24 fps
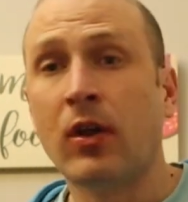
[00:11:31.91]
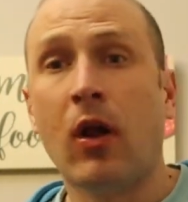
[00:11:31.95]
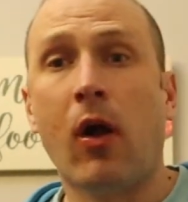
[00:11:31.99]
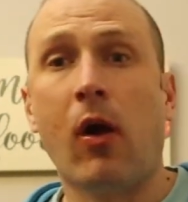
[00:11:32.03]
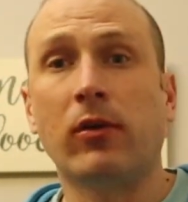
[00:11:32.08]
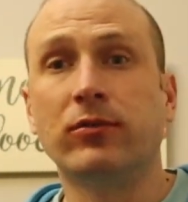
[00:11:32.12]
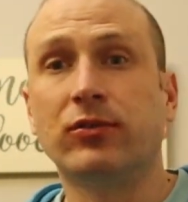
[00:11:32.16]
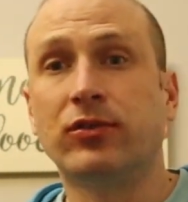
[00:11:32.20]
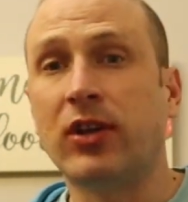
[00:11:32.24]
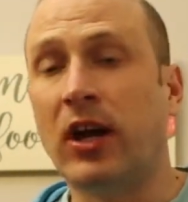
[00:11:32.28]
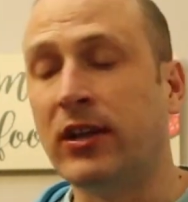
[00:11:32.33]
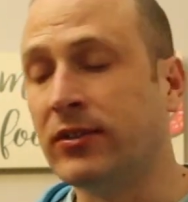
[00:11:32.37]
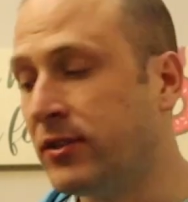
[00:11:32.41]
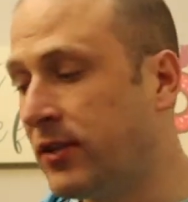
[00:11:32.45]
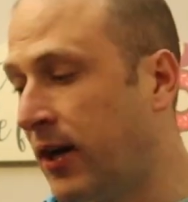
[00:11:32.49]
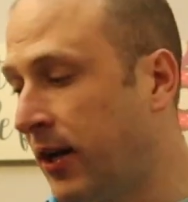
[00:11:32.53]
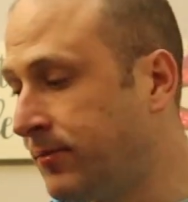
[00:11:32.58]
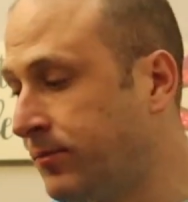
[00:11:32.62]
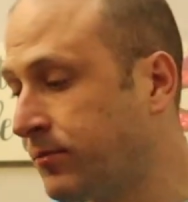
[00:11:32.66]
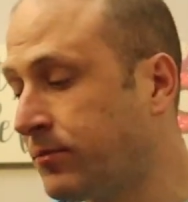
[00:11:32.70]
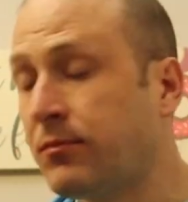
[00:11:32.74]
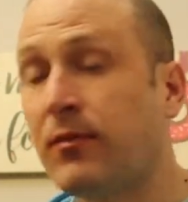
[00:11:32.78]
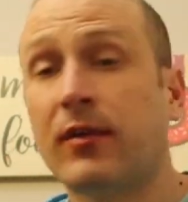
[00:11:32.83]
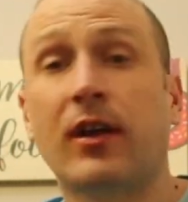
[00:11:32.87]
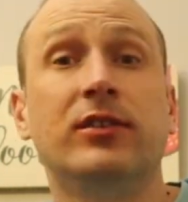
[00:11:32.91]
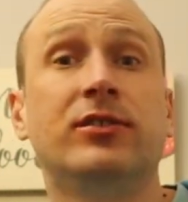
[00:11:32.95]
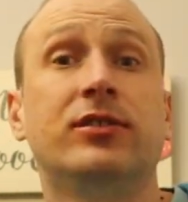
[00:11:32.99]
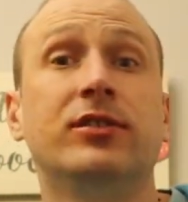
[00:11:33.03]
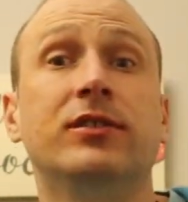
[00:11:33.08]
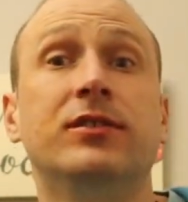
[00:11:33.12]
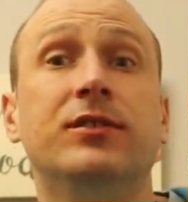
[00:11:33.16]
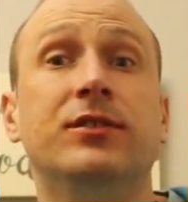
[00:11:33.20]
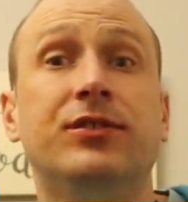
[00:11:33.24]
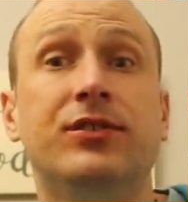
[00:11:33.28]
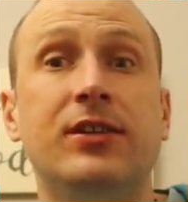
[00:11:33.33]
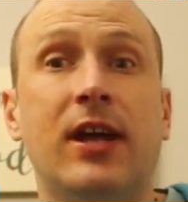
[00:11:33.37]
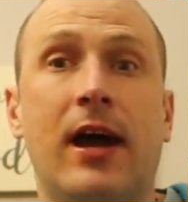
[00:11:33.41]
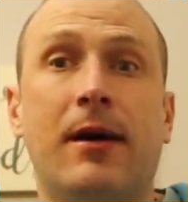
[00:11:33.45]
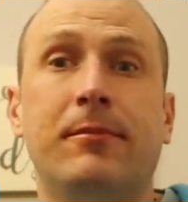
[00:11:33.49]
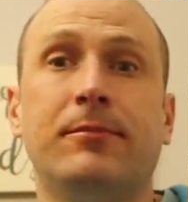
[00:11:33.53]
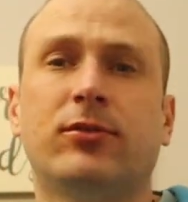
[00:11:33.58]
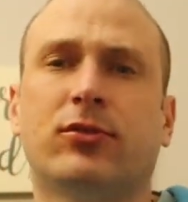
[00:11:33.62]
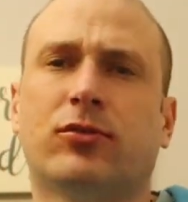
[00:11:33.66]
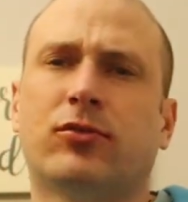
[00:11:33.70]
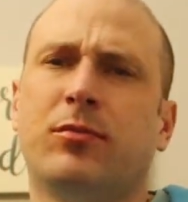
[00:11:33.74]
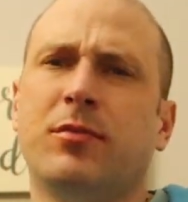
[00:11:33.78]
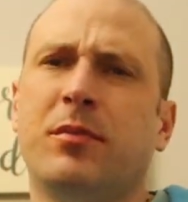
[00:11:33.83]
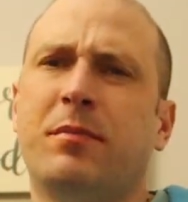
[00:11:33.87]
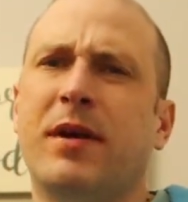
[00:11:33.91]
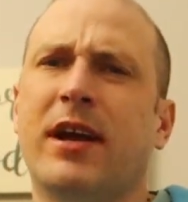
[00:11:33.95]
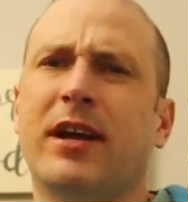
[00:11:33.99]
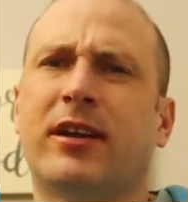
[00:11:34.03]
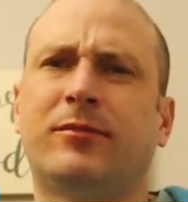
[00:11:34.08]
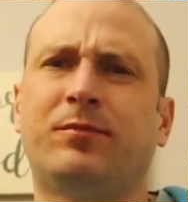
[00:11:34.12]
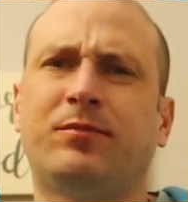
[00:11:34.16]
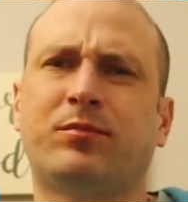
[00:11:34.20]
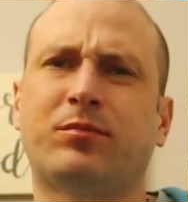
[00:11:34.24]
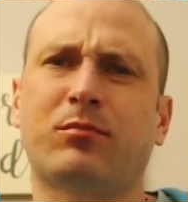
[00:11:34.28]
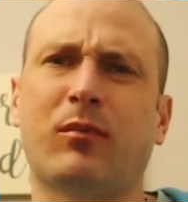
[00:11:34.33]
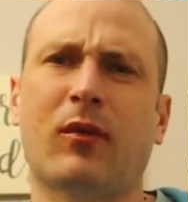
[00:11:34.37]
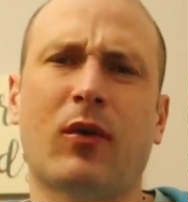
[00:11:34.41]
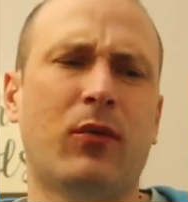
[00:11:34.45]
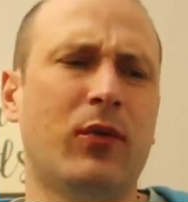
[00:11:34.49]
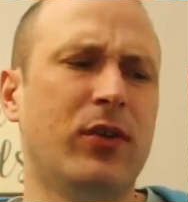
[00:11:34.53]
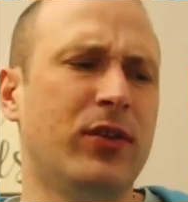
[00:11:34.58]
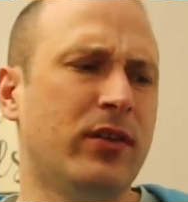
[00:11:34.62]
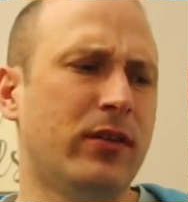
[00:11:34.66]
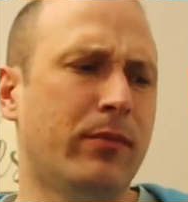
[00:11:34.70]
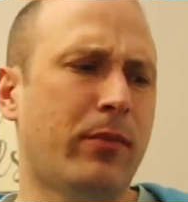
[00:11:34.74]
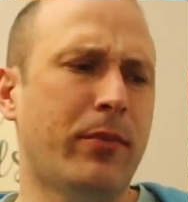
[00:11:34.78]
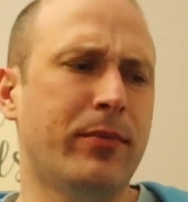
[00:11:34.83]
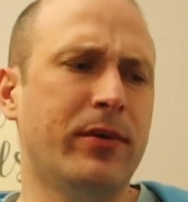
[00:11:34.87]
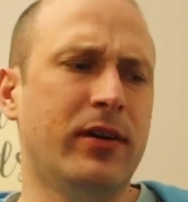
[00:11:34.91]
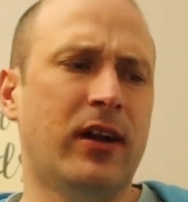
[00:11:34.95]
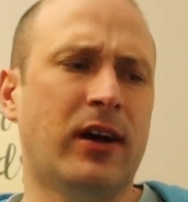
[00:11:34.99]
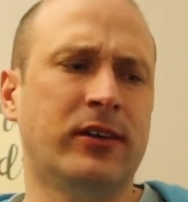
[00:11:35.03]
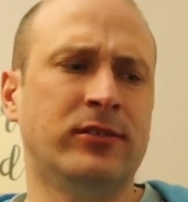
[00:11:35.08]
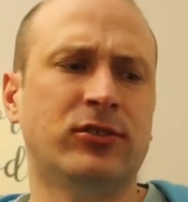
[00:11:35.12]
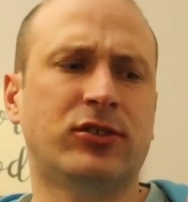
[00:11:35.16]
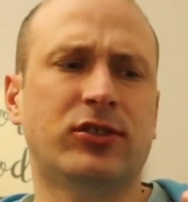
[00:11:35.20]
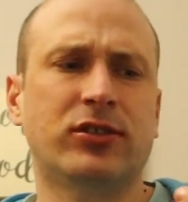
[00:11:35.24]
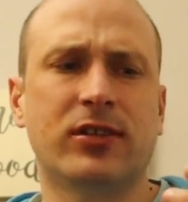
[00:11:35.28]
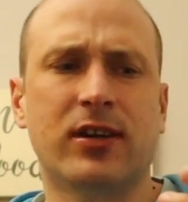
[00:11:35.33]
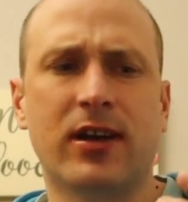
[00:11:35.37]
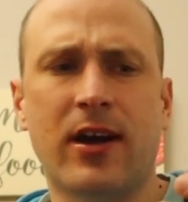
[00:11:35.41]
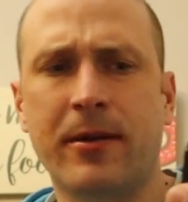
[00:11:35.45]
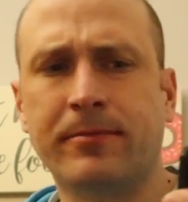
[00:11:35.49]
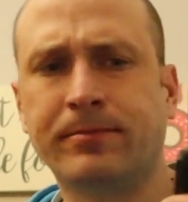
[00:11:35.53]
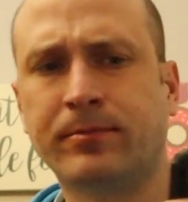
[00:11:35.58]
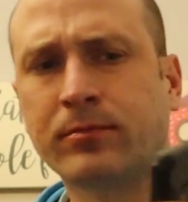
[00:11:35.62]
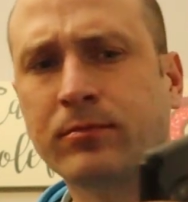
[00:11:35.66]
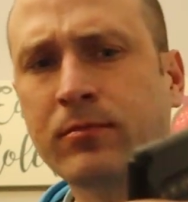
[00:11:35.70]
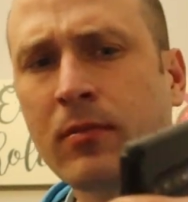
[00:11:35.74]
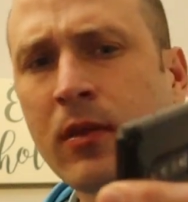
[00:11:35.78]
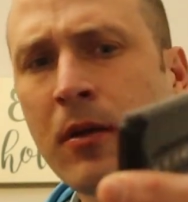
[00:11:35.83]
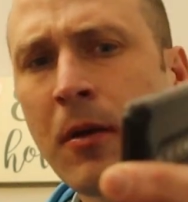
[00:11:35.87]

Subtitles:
Well, done. I see the damage gonna be back with probably lunch again.